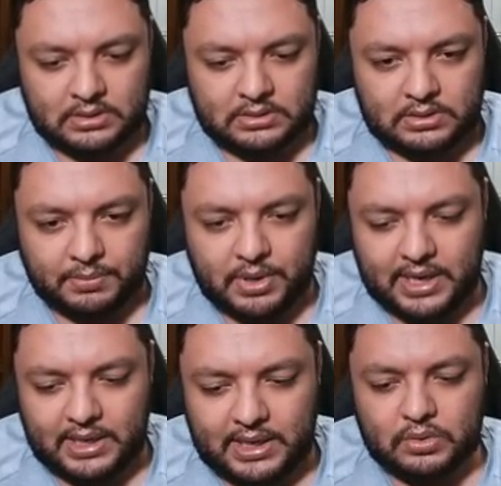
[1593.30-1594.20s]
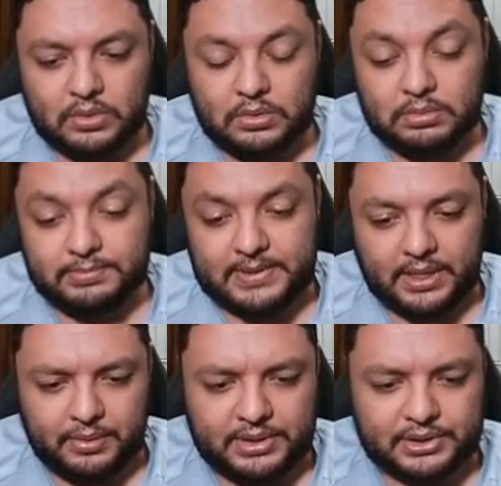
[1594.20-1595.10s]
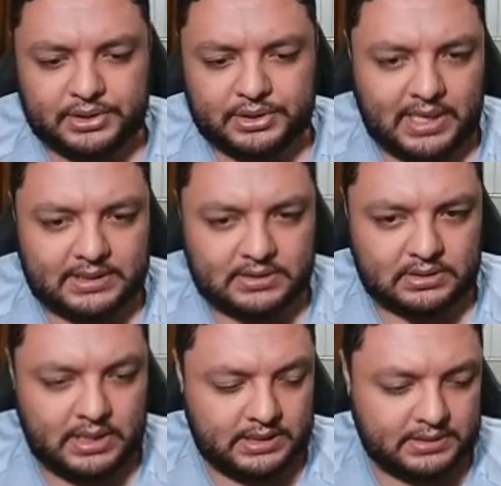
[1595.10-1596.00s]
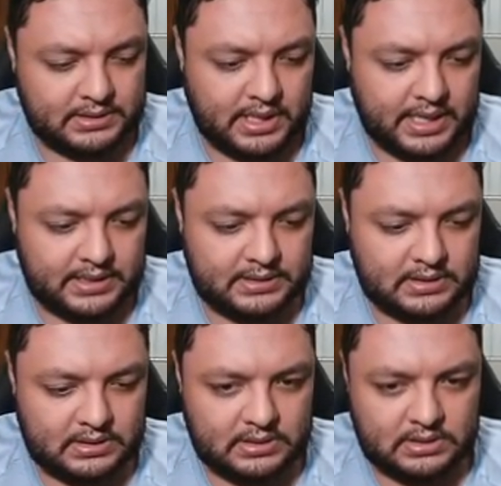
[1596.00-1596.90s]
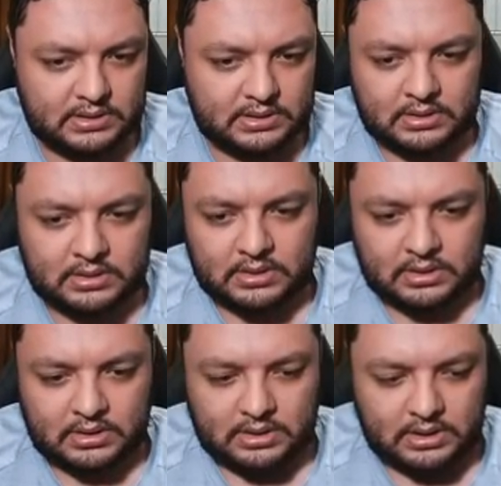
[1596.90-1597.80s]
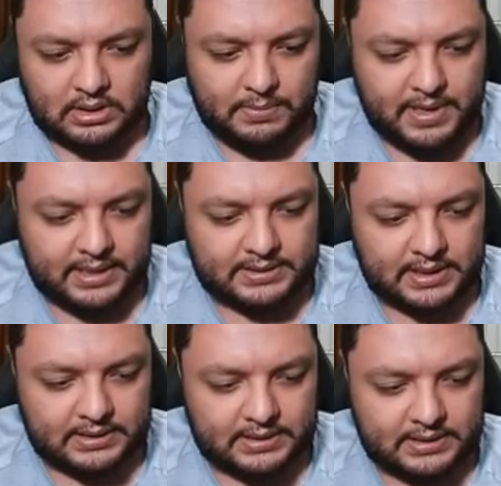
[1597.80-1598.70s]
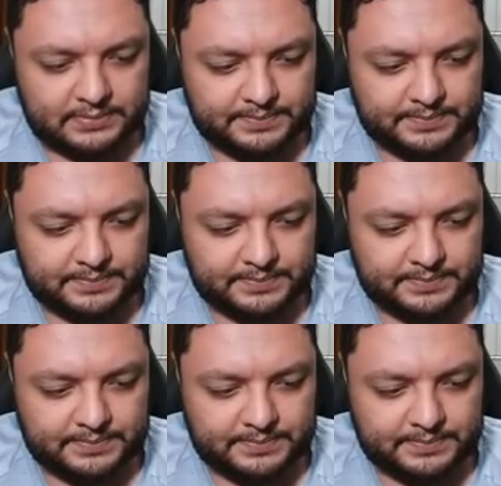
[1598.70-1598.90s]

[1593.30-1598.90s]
So I'm gonna do the three drop last turn, next turn, I guess. It makes sense.